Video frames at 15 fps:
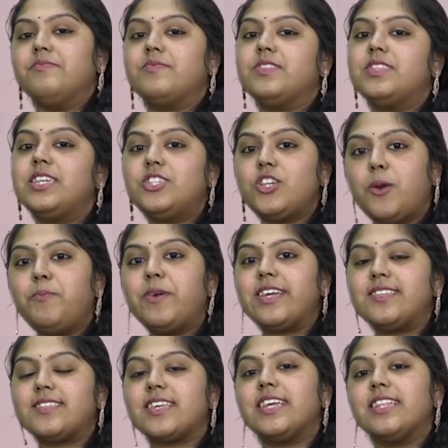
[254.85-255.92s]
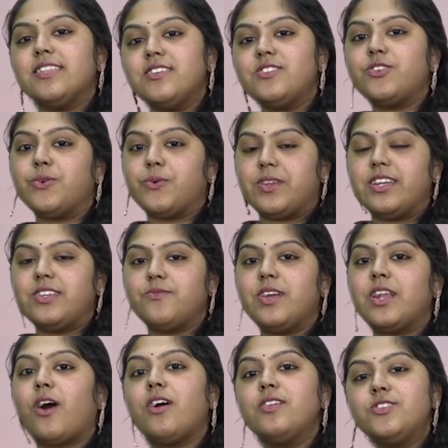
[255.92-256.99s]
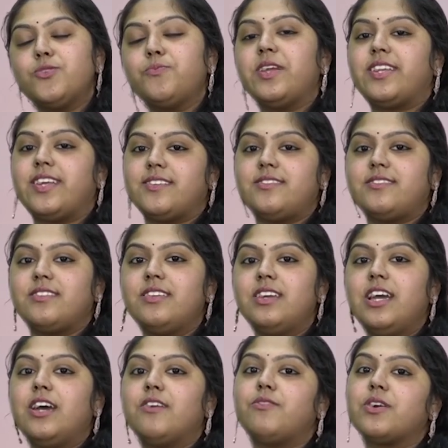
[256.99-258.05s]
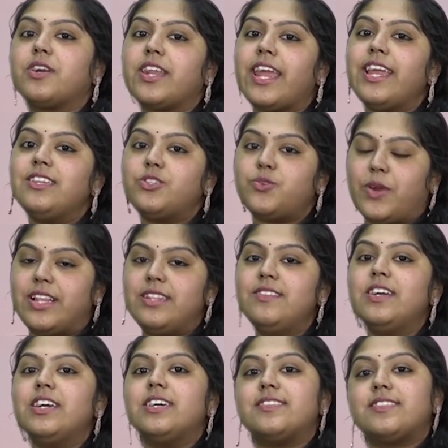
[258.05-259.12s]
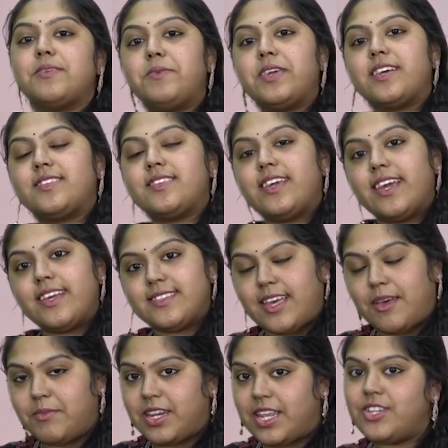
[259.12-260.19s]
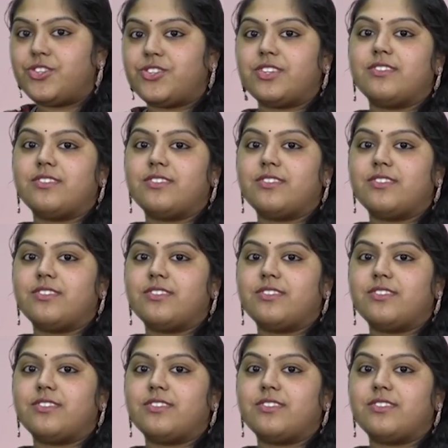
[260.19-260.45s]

The topics in this unit will also be tested for grade 12 CBSE examination.